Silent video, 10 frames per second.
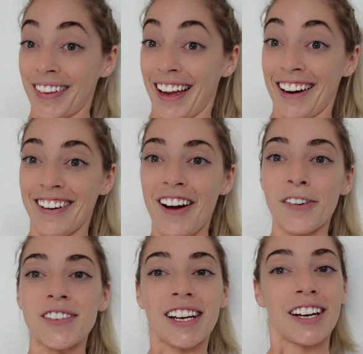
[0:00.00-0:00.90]
don't know,
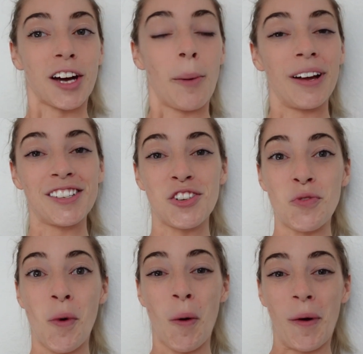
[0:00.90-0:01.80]
it's like a coming to
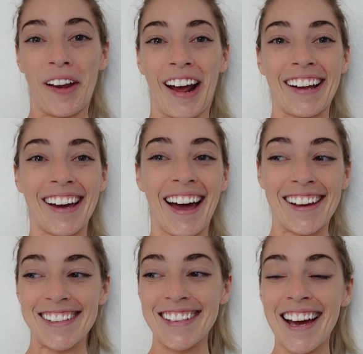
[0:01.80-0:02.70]
moment, I
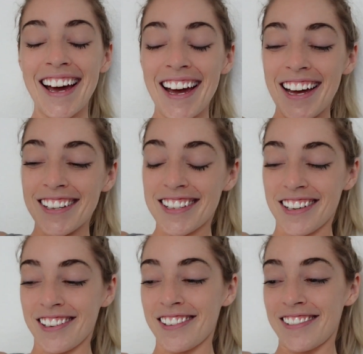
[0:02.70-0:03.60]
guess.
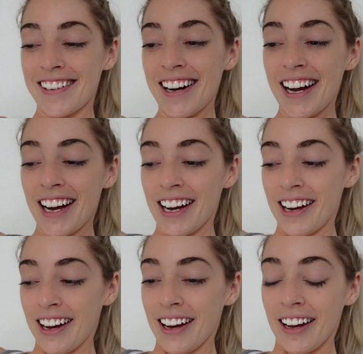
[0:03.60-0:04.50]
So
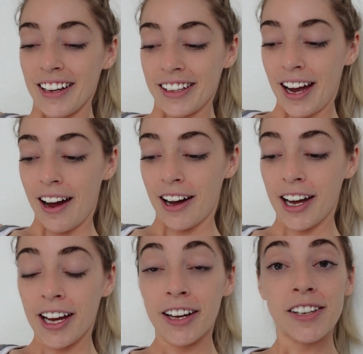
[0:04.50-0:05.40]
yeah,
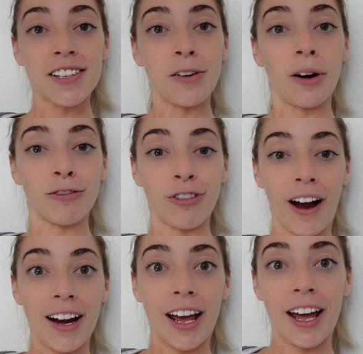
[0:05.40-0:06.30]
so on
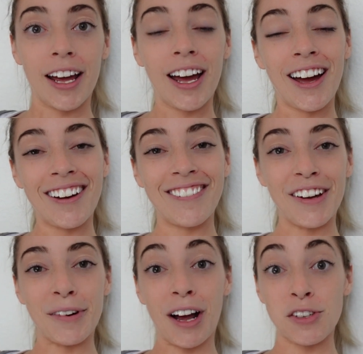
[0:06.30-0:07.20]
Friday,
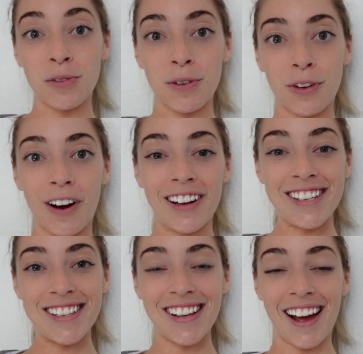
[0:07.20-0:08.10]
we went out to Ruth
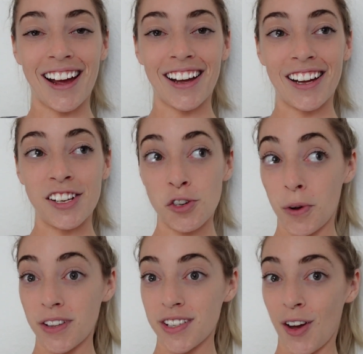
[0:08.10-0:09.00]
Chris. I
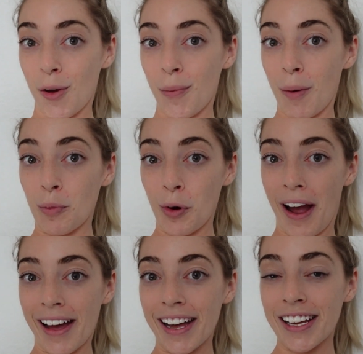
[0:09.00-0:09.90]
enjoyed some
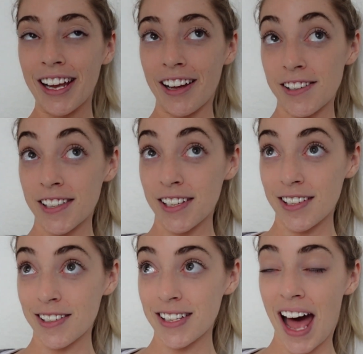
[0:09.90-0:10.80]
bread, a
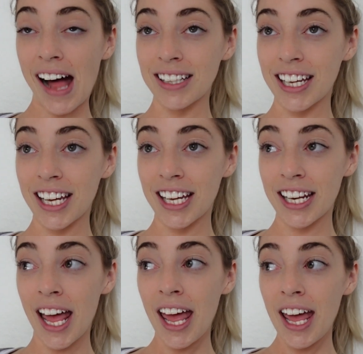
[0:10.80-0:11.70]
Caesar salad,